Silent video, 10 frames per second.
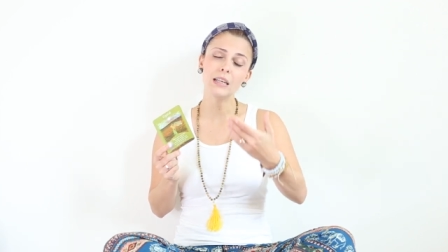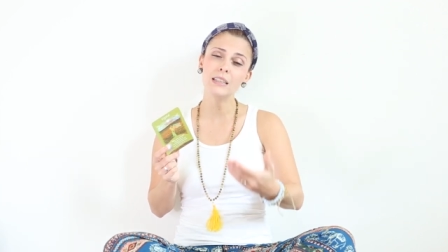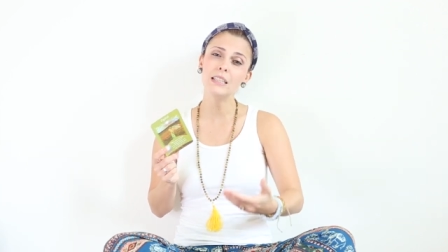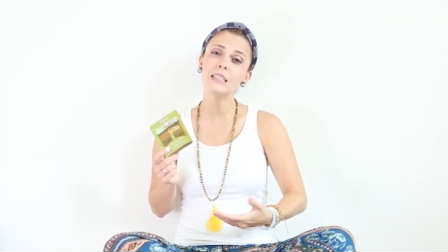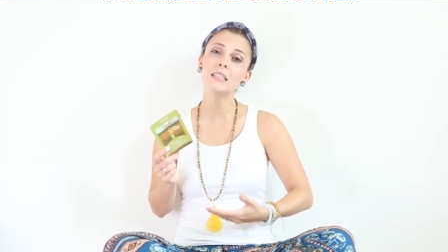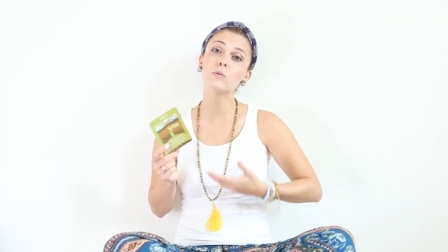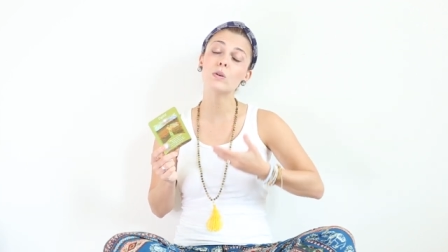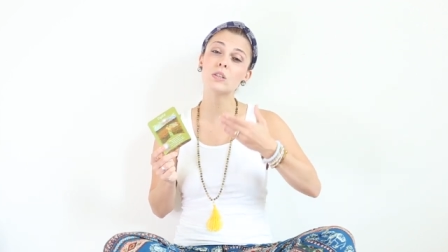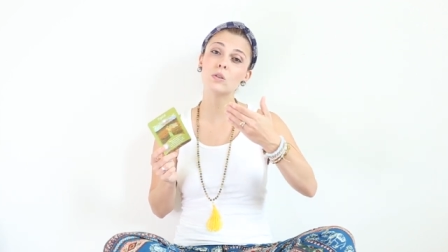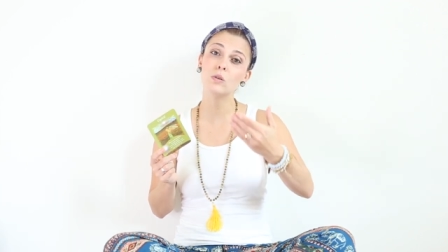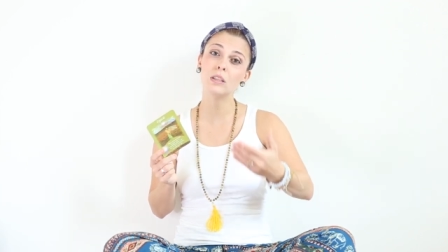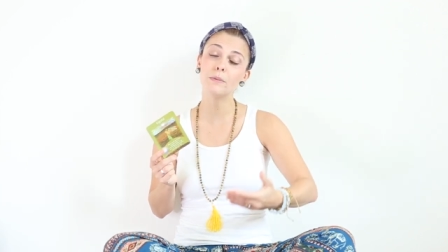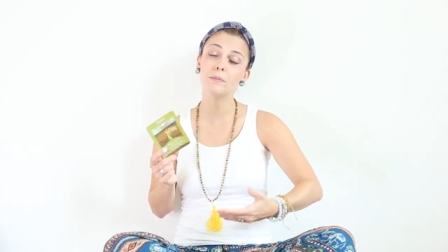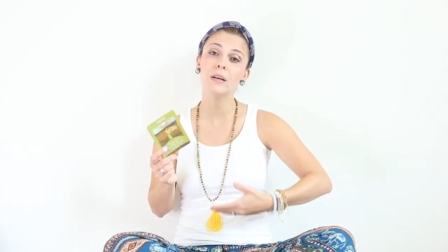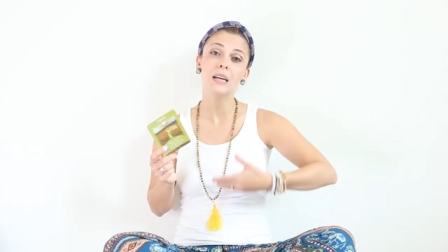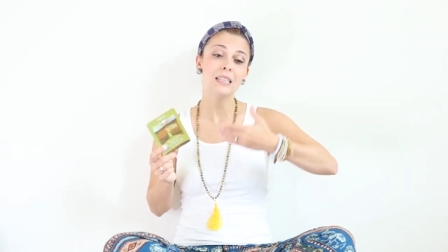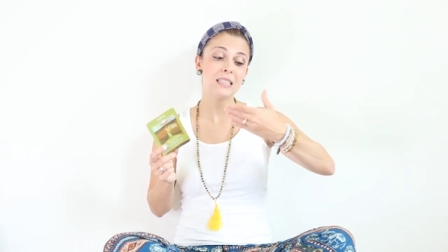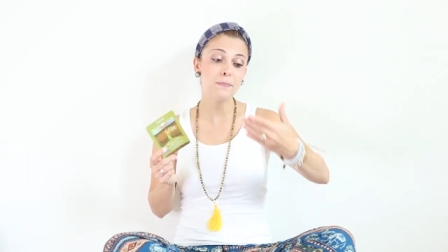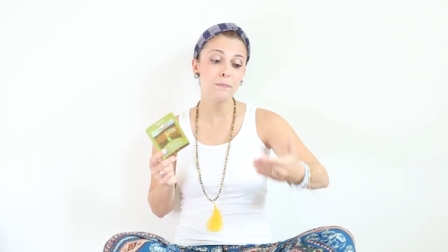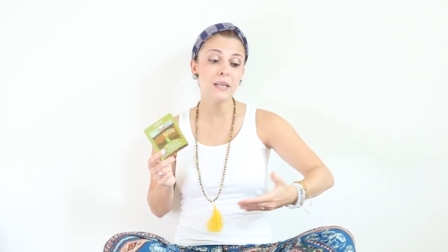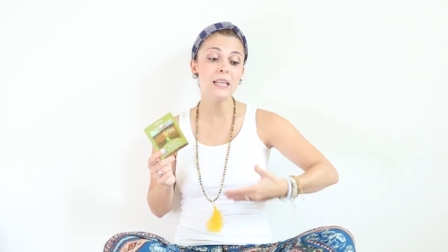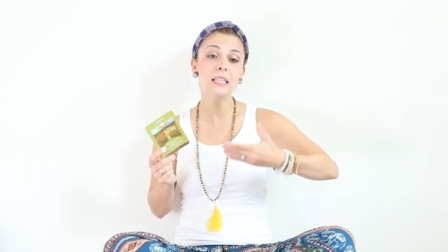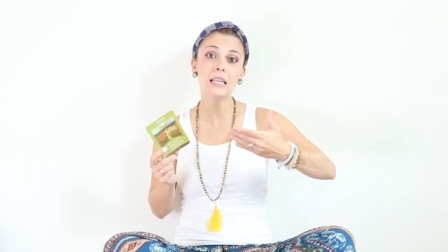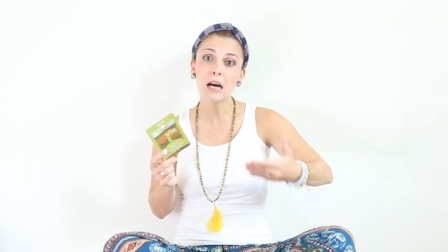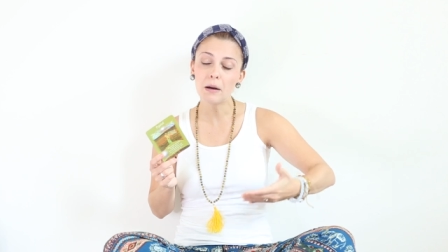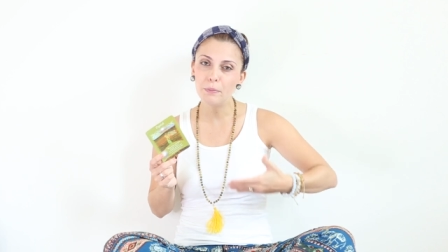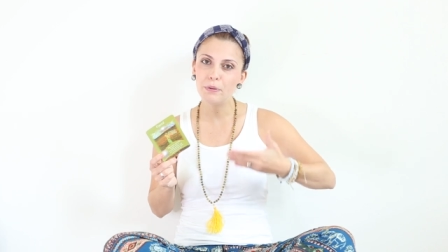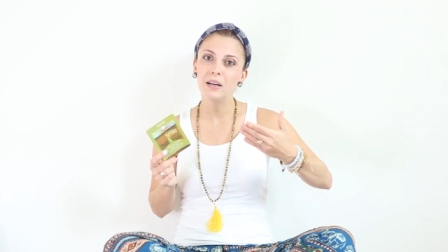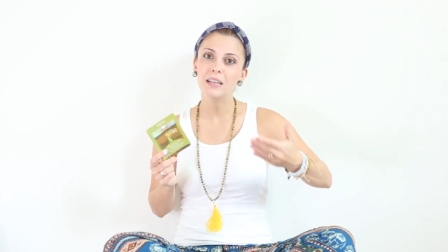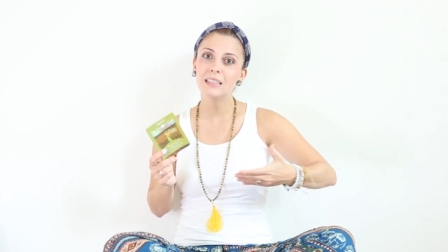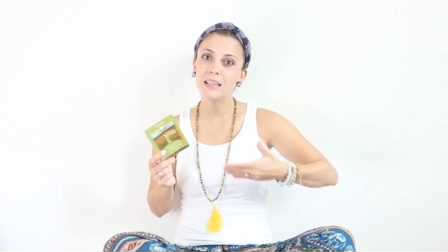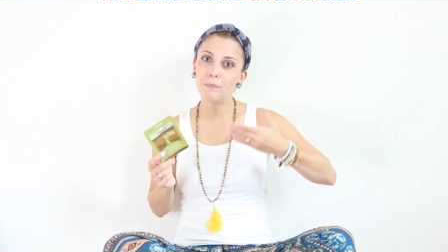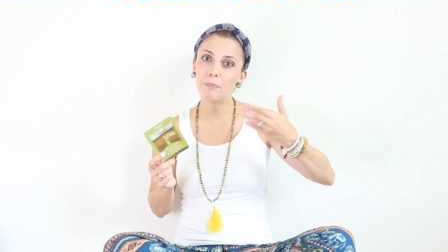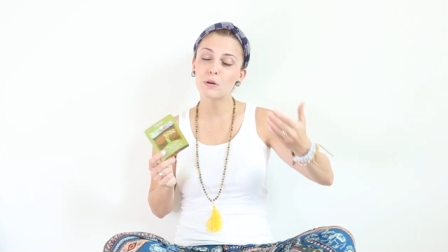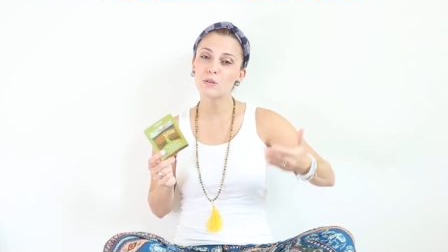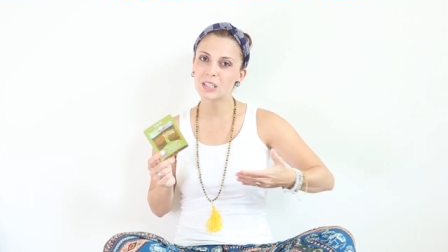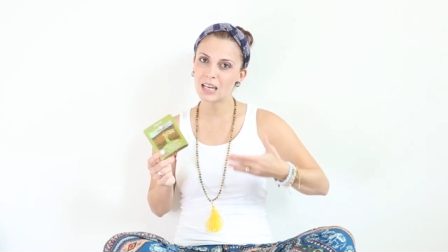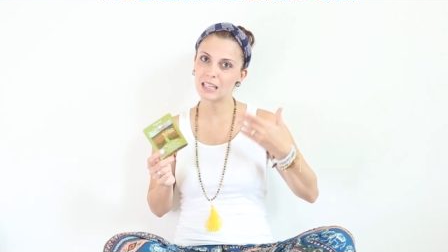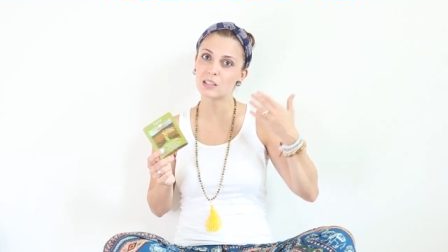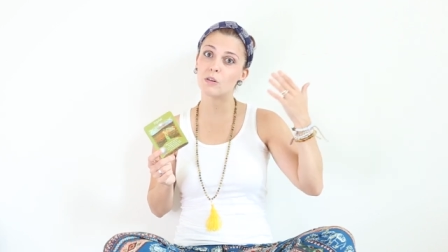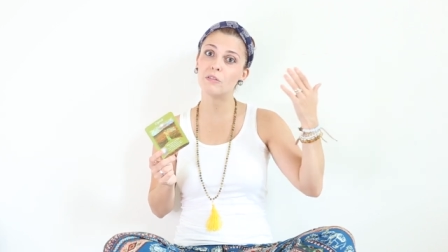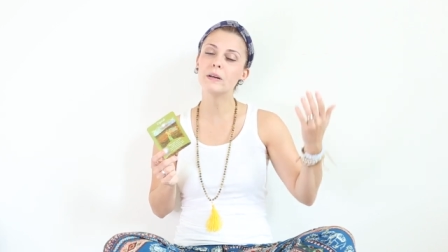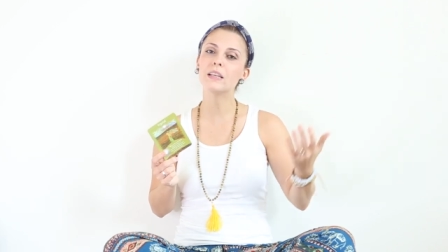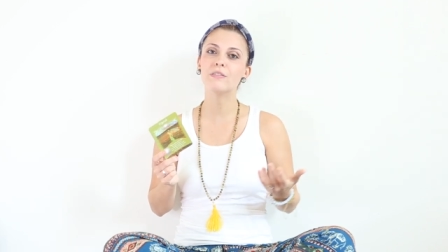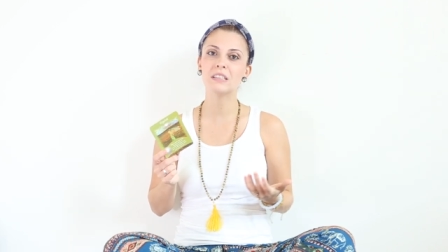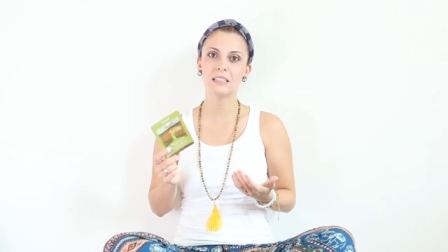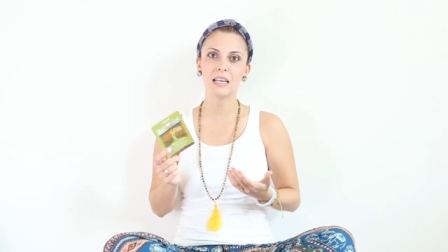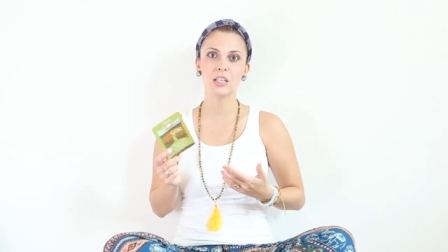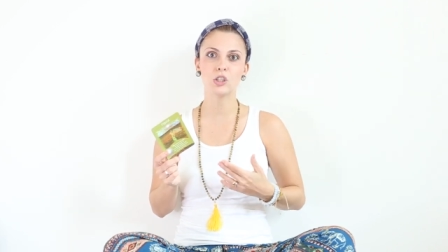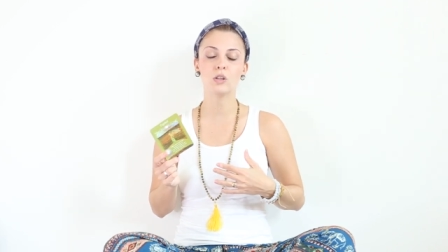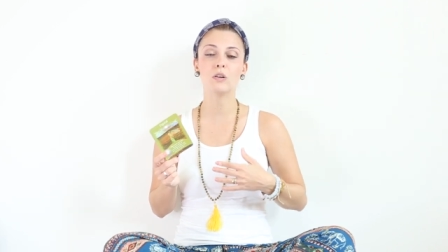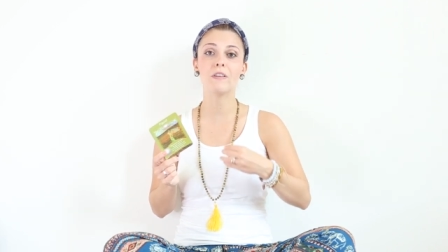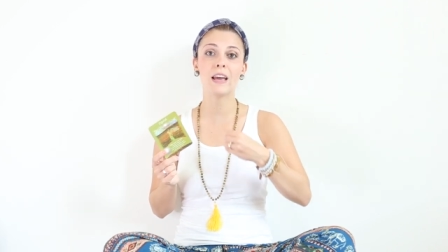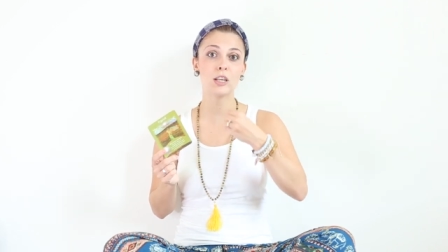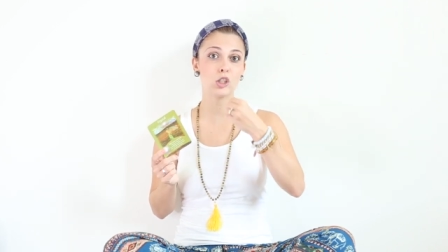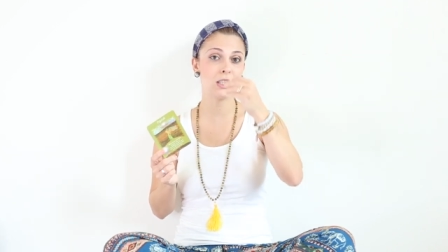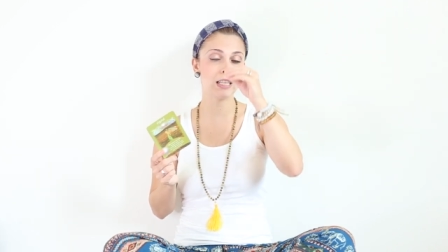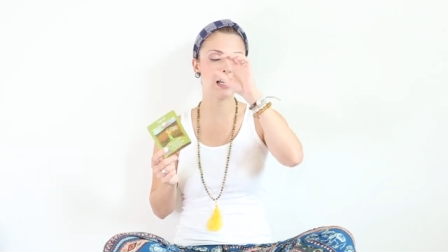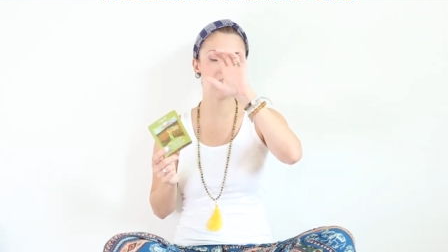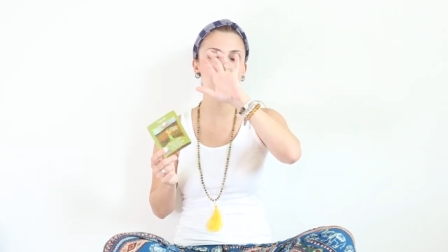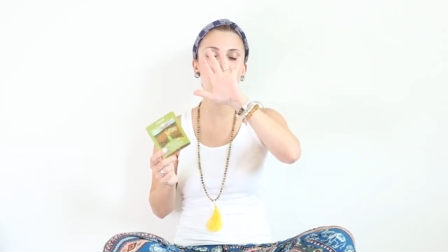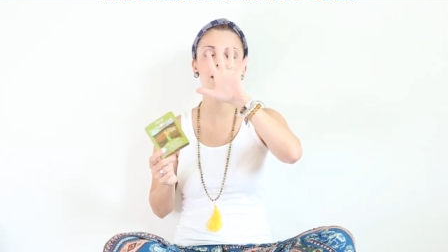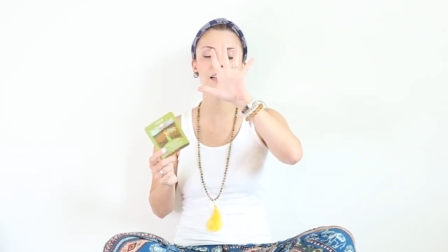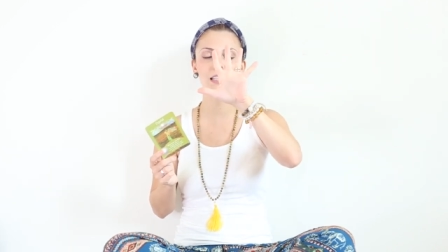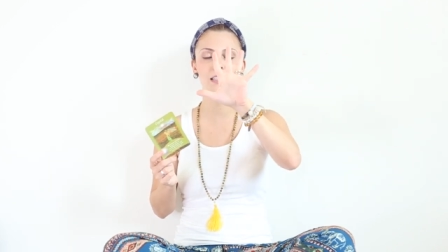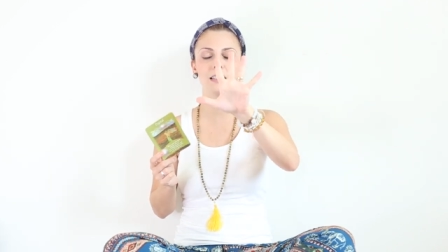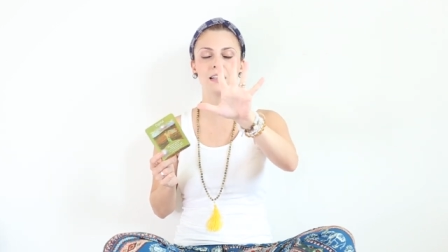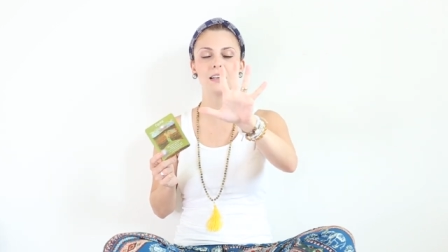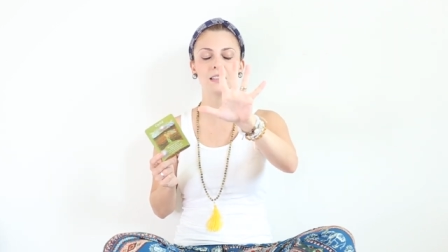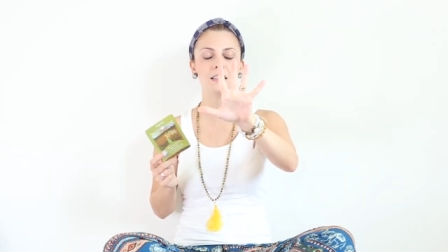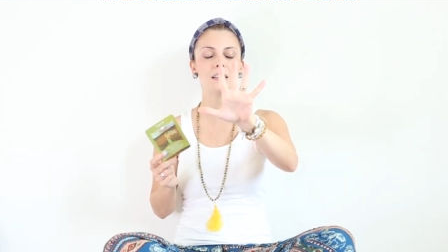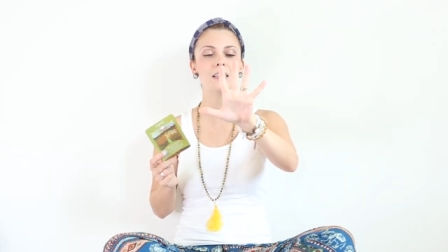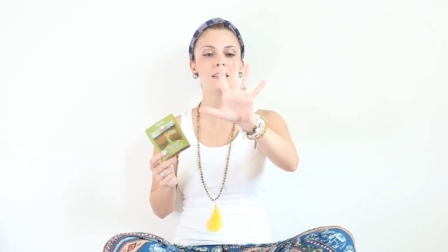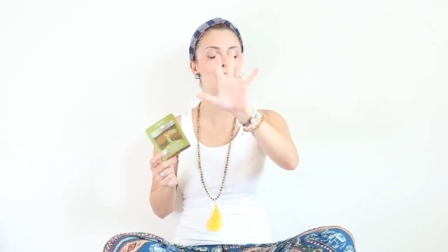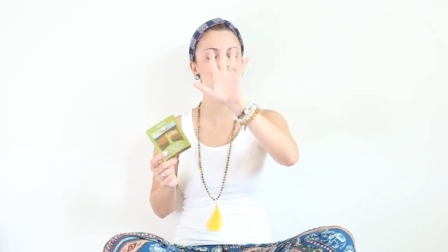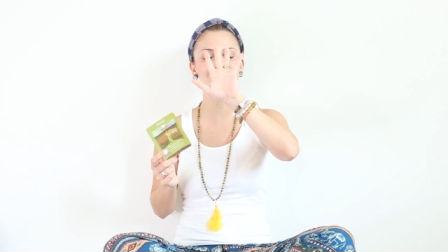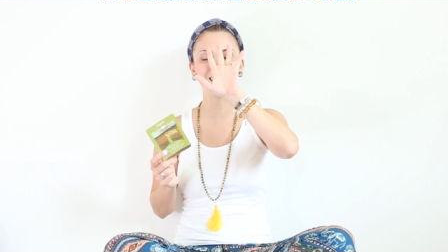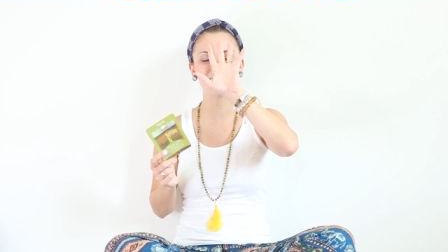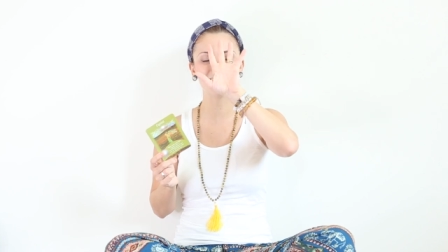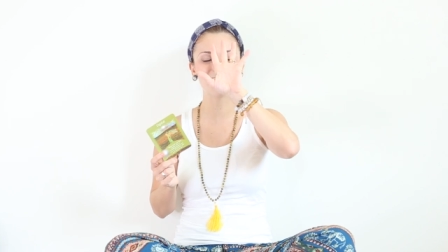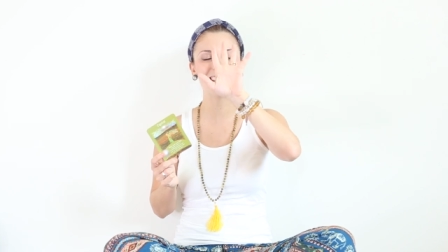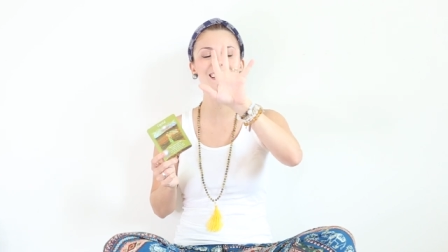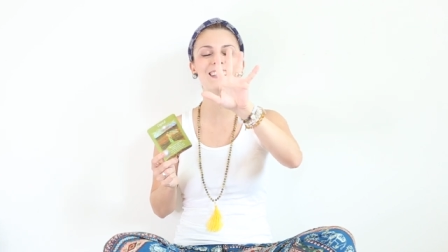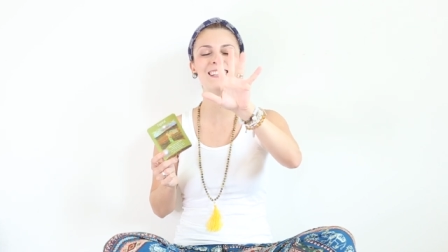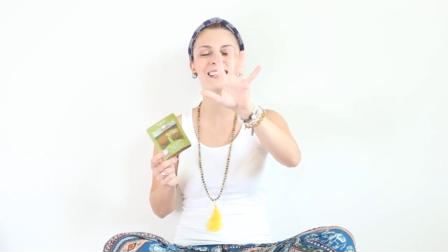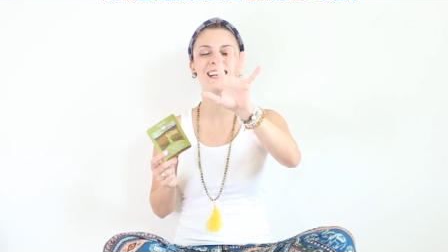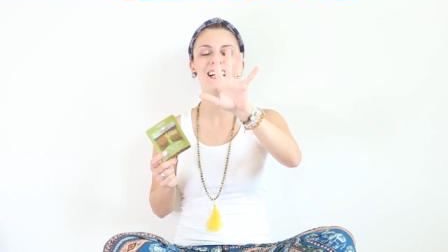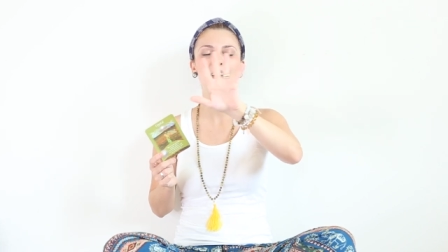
this is what's gonna speed up the process of manifestation of actually clearing the clutter the, the clutter